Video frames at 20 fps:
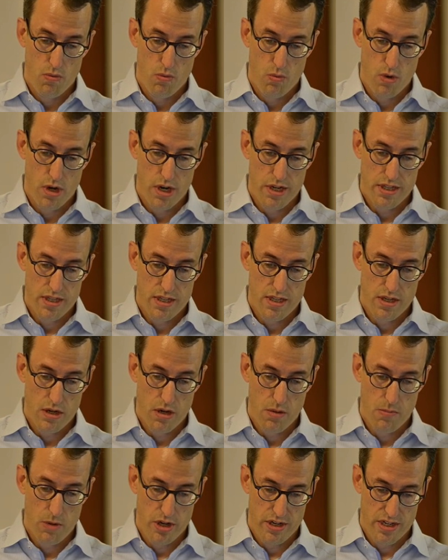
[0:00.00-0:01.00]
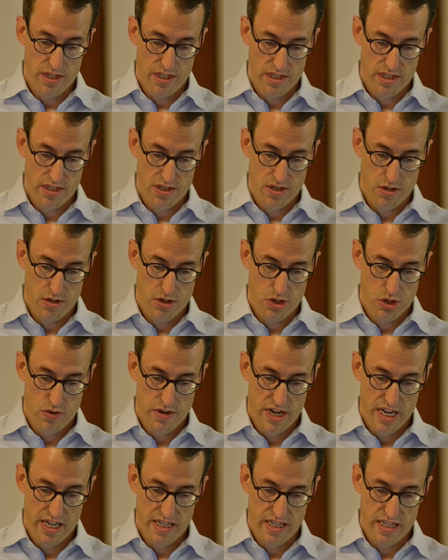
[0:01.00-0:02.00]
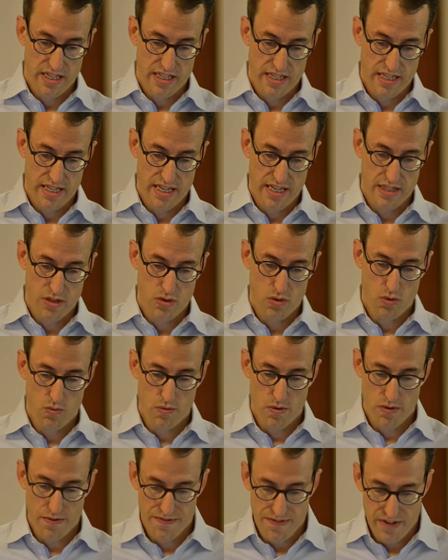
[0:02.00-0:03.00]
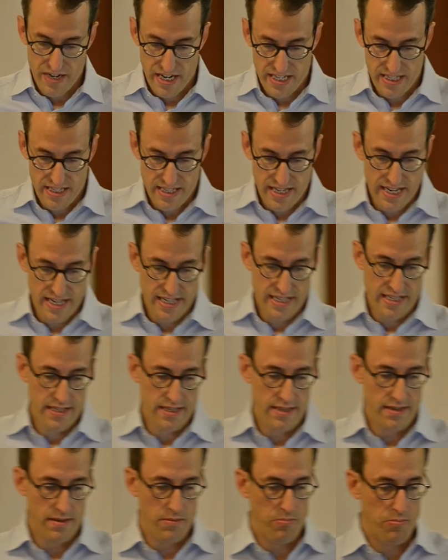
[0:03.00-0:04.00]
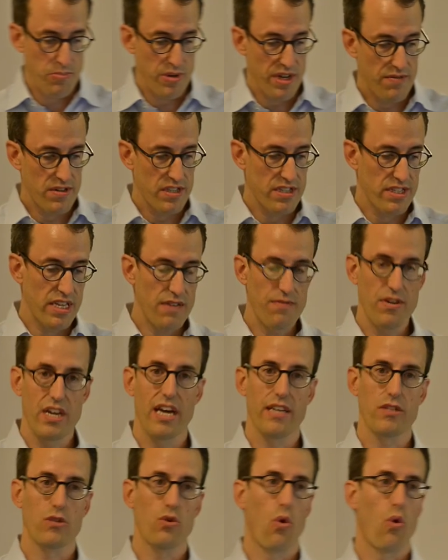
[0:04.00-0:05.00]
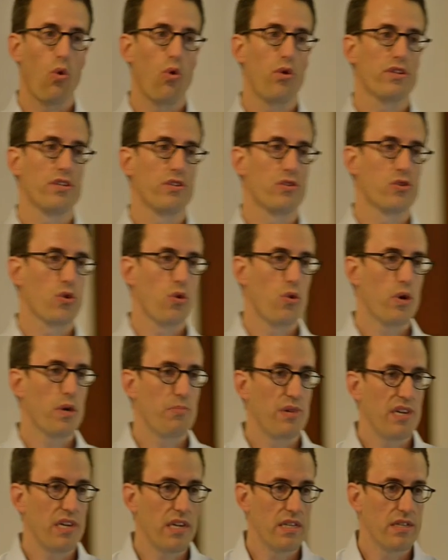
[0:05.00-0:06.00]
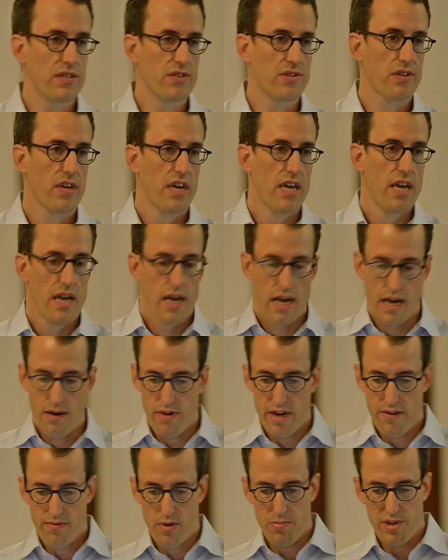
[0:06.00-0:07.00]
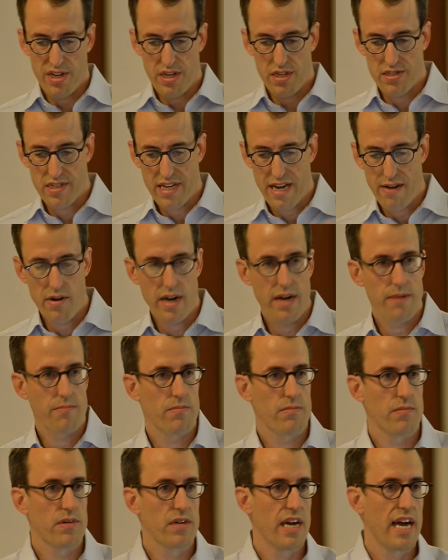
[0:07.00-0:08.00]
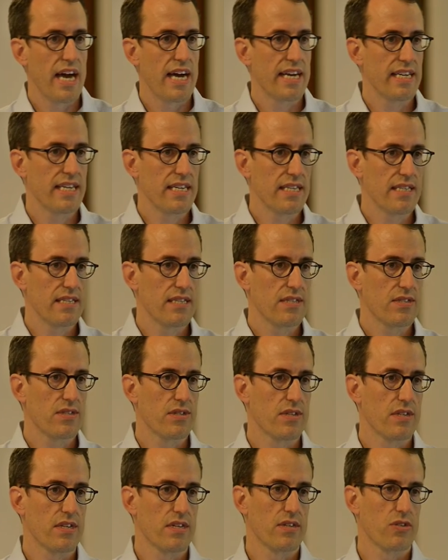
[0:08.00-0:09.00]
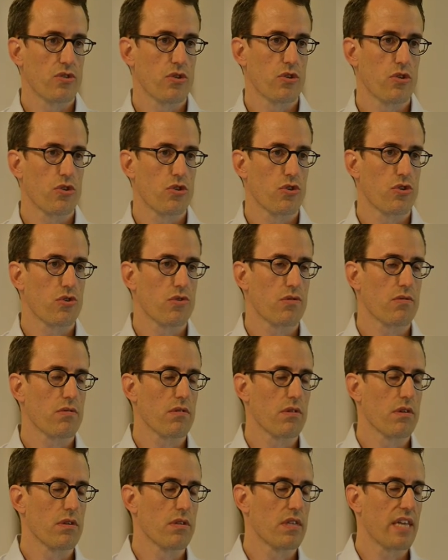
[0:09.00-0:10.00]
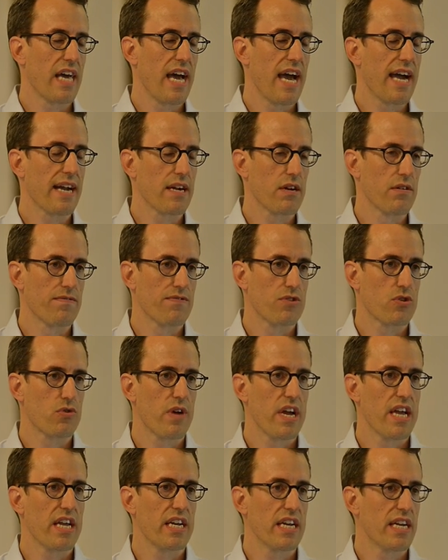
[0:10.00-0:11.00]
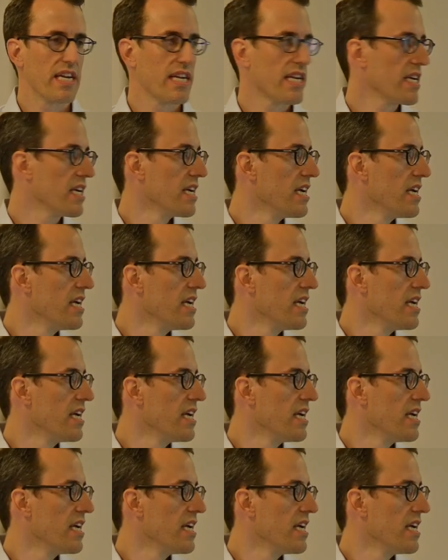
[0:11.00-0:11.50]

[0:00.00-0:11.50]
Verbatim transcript: what commodities are traded and you will find that previously we had gold and soybeans however because now I'm adding this uh, search uh, tag of trading